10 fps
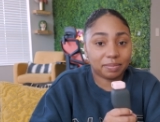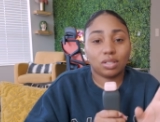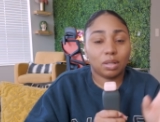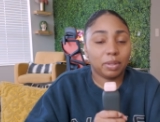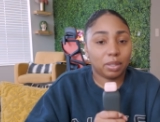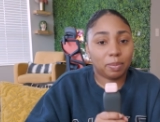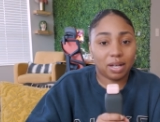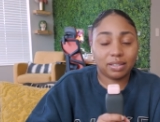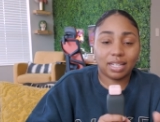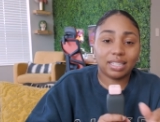So to build
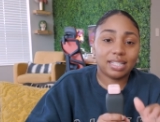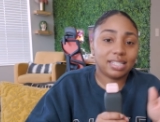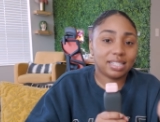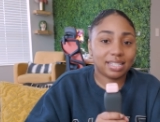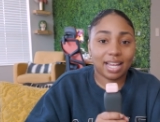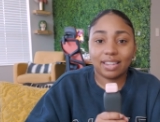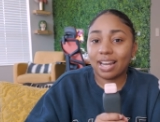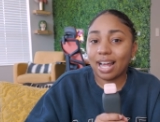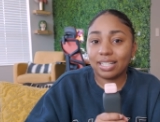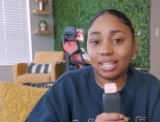upon that, let's just say
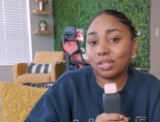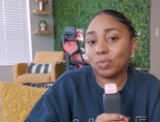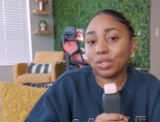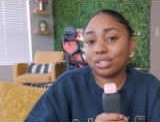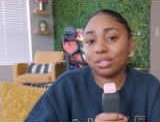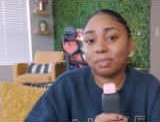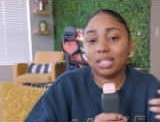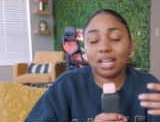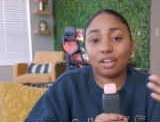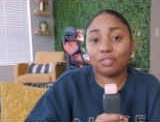that I didn't want to
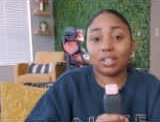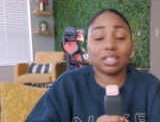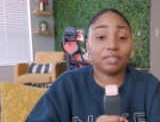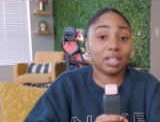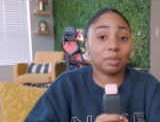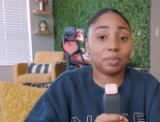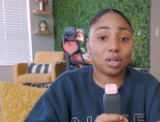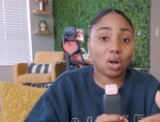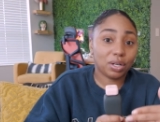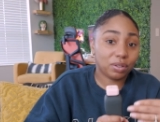be a front end
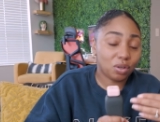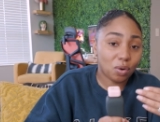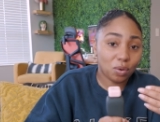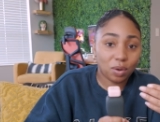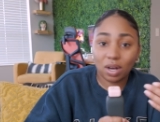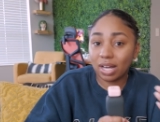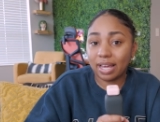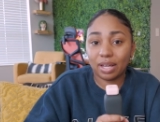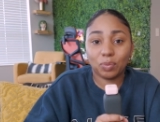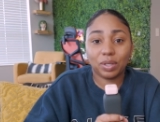developer or go
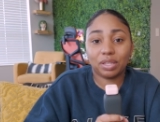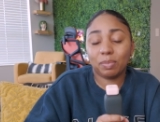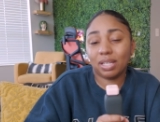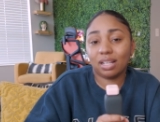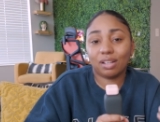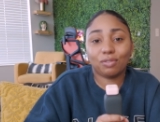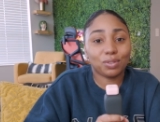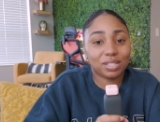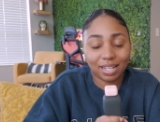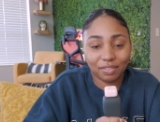ahead with being a
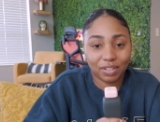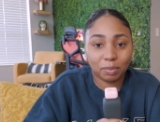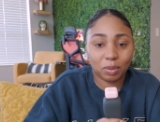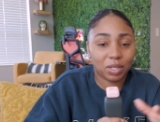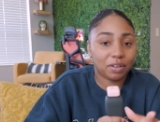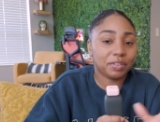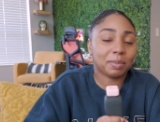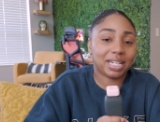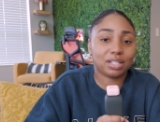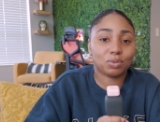full stack developer, whatever
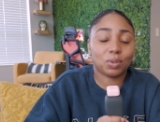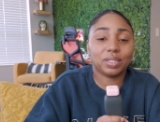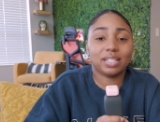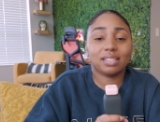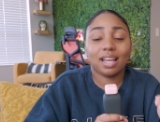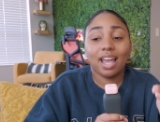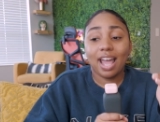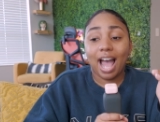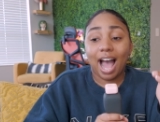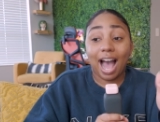my next role is.
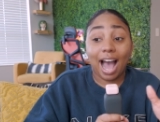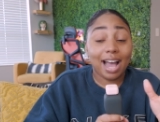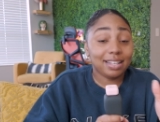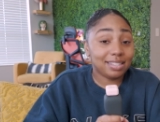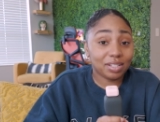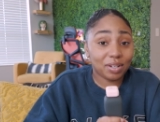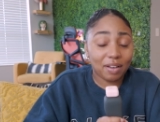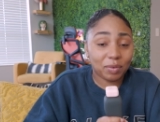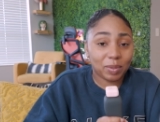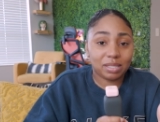I still
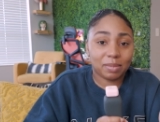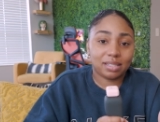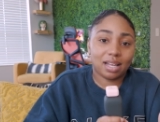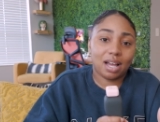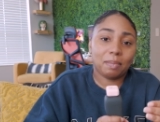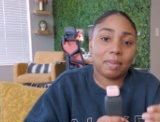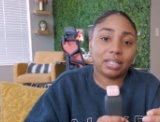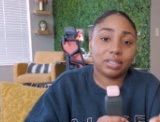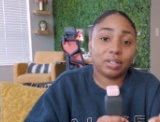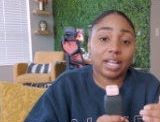haven't wasted my time
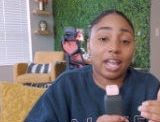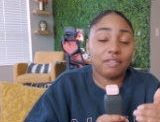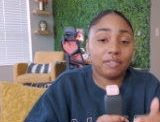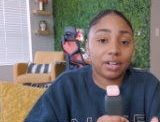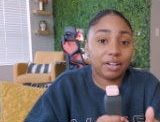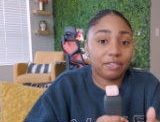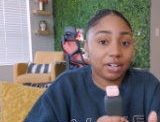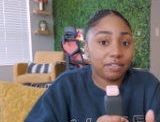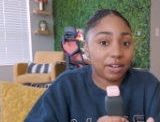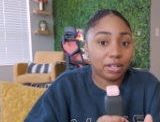by learning a very,
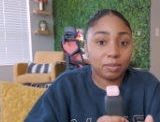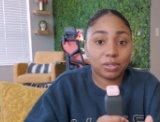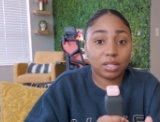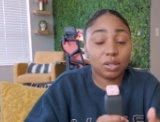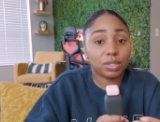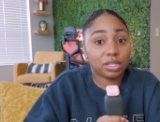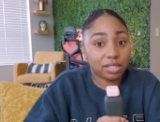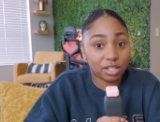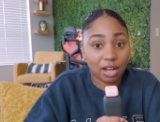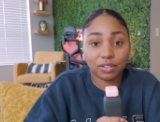very valuable skill, which
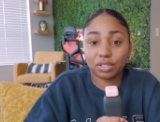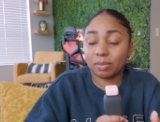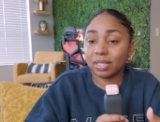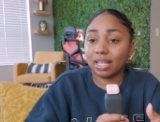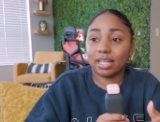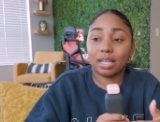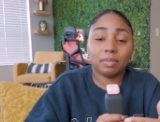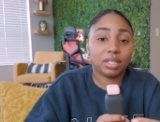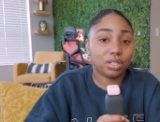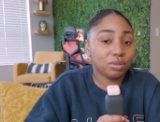is JavaScript, and it
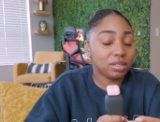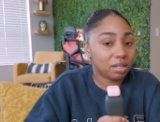can be used